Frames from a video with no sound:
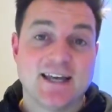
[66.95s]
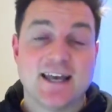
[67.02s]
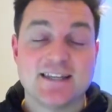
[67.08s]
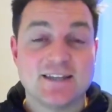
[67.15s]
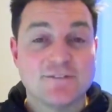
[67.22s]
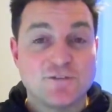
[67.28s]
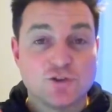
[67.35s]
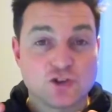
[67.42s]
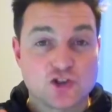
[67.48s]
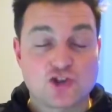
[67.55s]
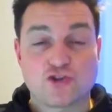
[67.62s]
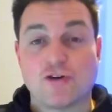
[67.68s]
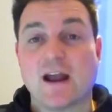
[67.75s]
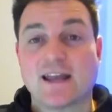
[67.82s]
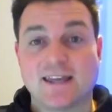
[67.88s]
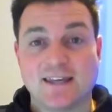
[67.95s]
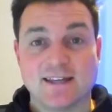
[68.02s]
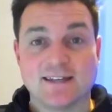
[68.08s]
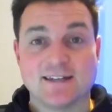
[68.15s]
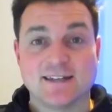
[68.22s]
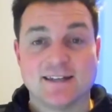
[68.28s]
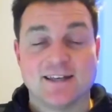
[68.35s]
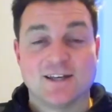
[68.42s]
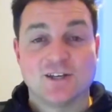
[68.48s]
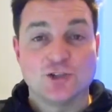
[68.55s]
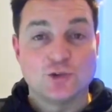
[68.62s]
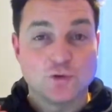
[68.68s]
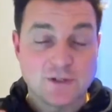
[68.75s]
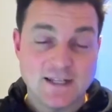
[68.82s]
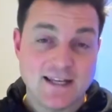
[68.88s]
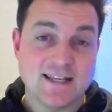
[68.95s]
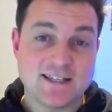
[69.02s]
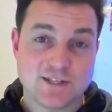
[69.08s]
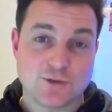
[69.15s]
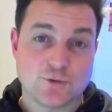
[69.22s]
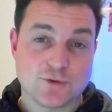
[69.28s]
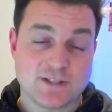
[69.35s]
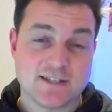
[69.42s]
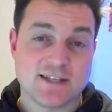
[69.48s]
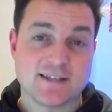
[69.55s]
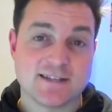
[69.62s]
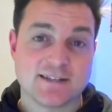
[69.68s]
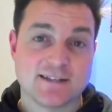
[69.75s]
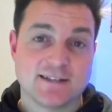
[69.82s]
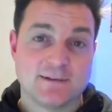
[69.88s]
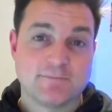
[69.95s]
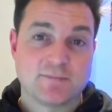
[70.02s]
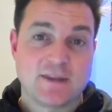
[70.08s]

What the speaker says: is if you're tracking your lead sources.